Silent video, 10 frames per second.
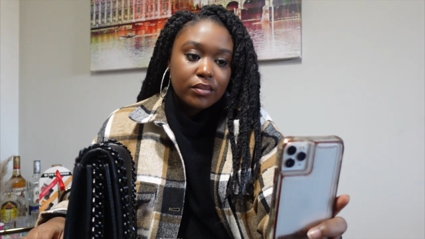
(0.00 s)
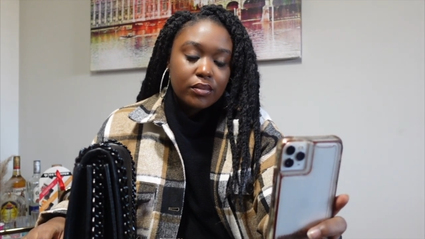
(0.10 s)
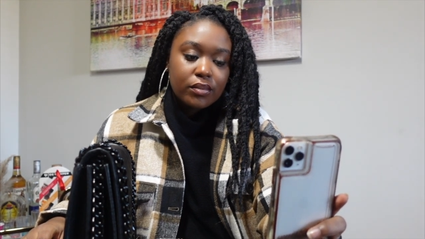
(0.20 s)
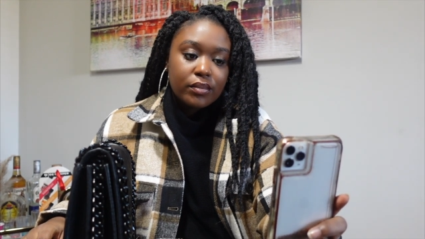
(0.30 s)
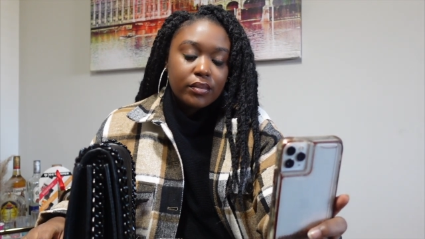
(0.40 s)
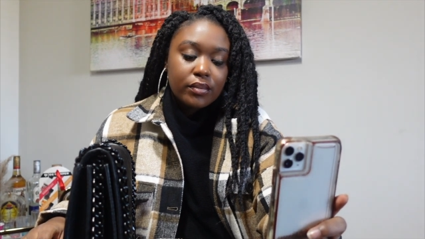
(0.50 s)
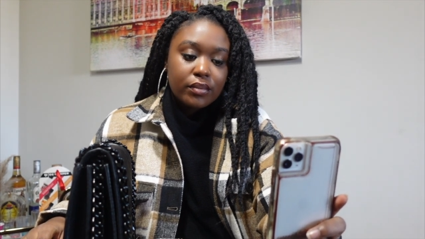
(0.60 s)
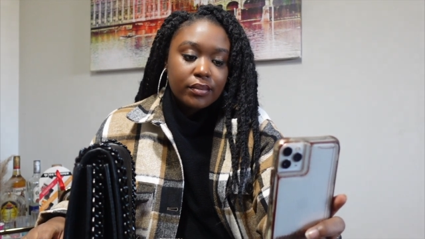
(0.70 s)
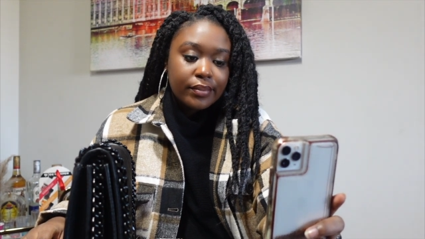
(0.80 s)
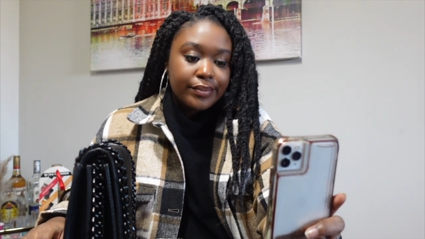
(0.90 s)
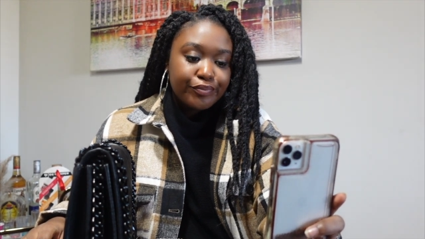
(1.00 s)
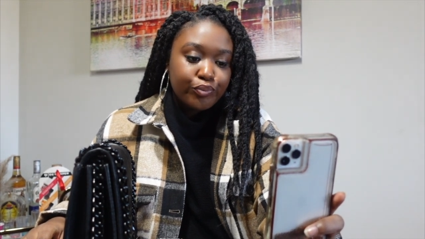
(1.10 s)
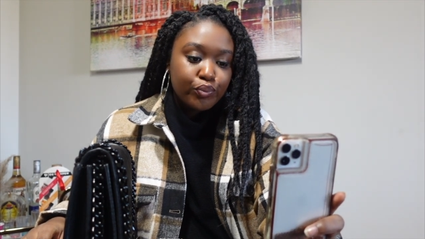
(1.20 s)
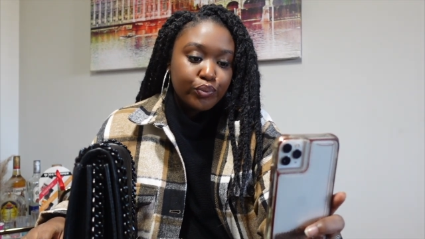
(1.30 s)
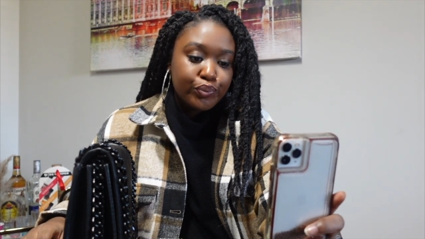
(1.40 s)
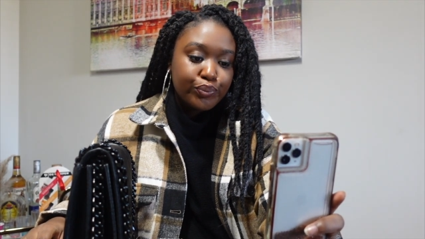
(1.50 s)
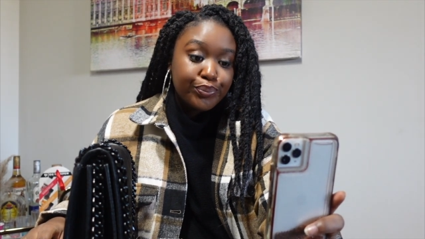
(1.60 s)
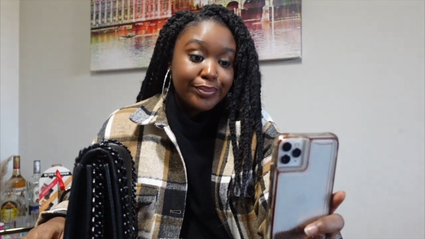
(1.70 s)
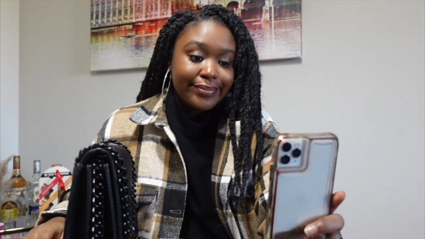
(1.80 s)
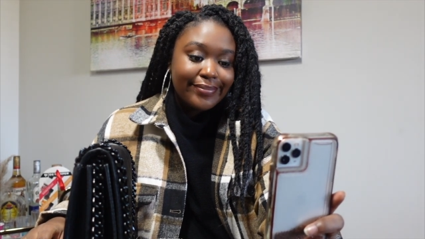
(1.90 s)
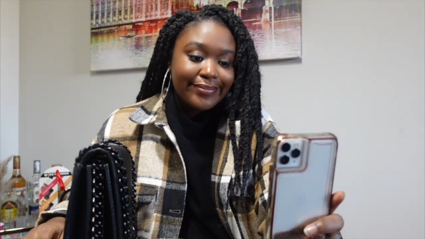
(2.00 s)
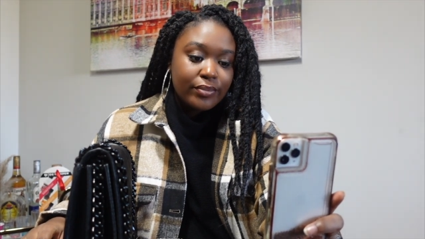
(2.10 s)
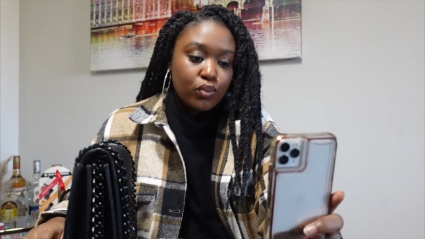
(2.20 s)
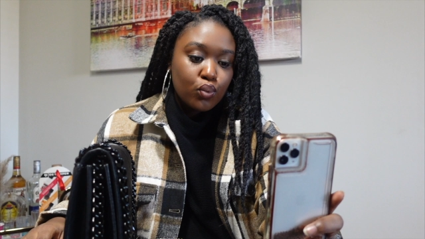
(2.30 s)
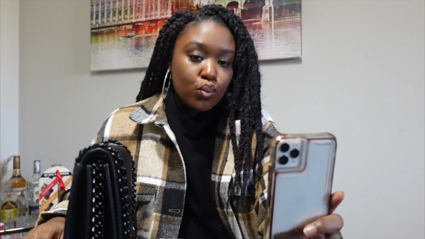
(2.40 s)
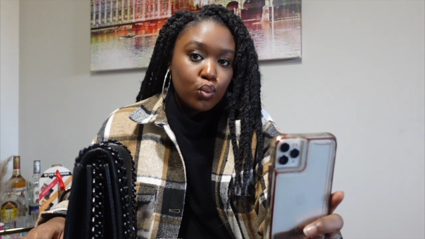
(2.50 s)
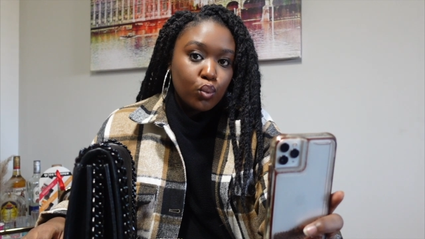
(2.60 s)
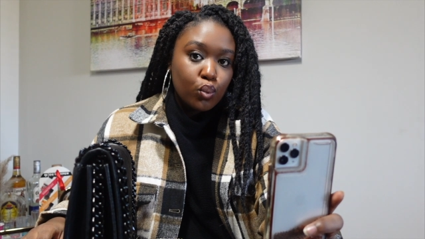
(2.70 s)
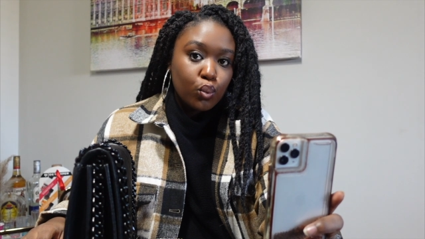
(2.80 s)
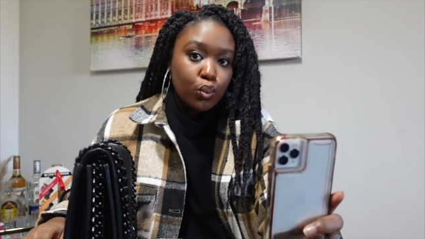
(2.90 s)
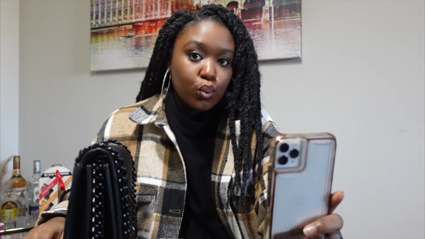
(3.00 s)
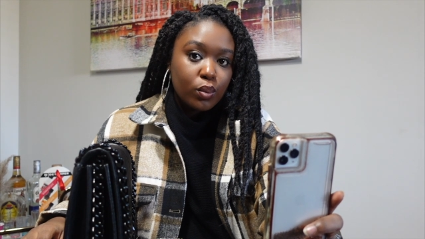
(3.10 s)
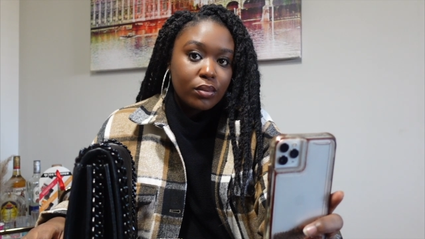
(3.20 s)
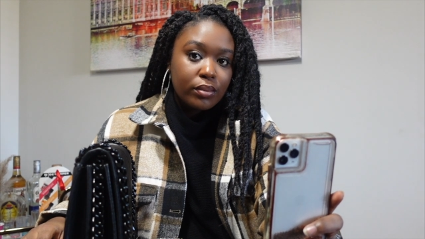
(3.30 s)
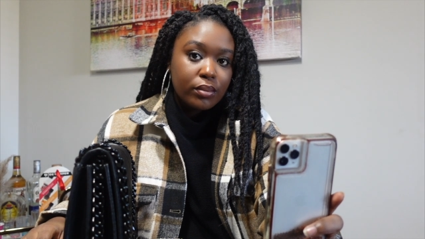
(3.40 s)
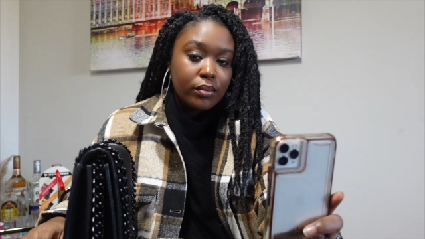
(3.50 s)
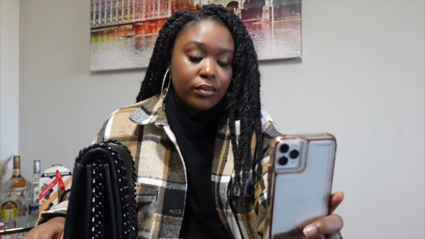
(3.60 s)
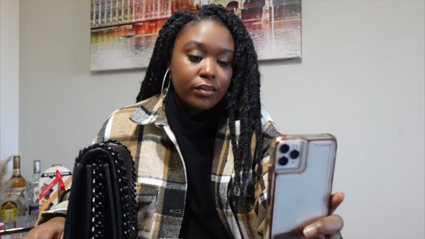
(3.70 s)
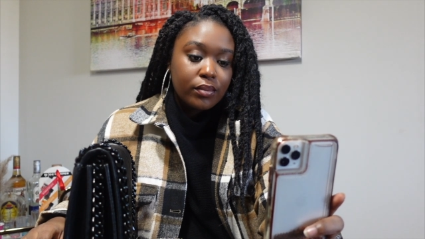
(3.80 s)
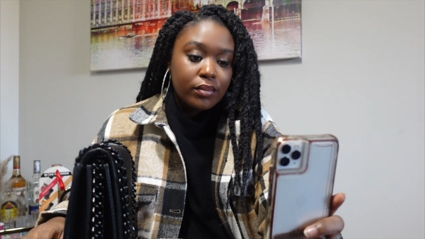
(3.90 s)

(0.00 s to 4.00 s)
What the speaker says: Nothing is said.